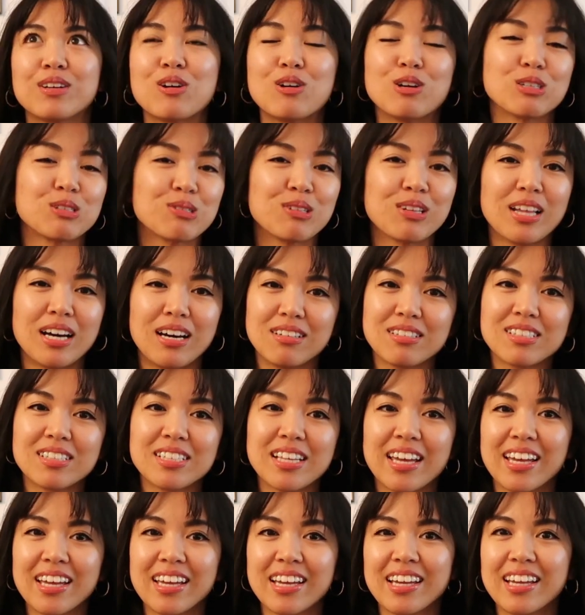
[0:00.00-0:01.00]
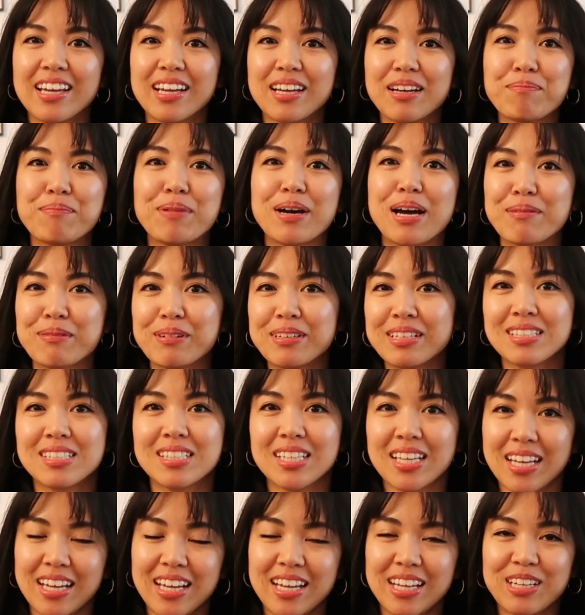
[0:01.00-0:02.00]
Goes without saying, but I'm gonna
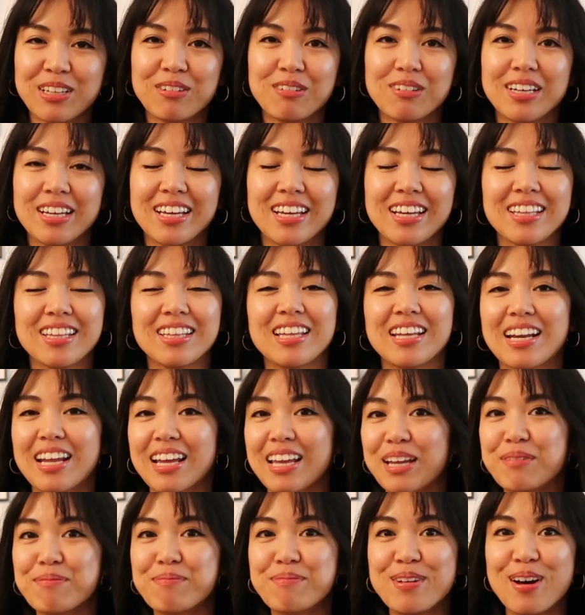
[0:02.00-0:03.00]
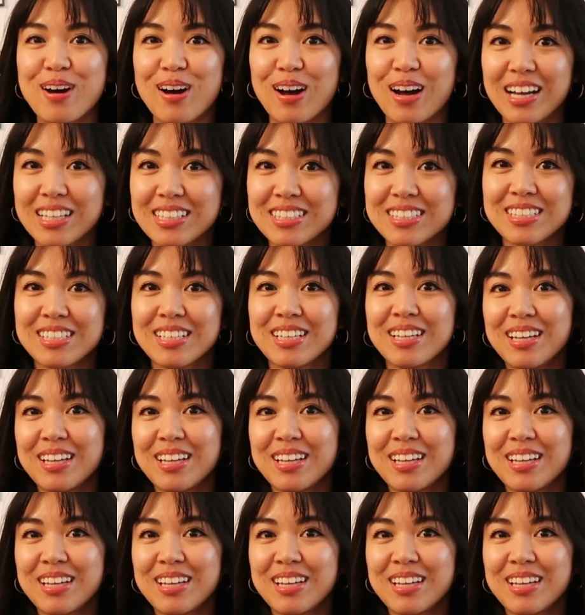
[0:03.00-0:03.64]
say it anyway, that I am not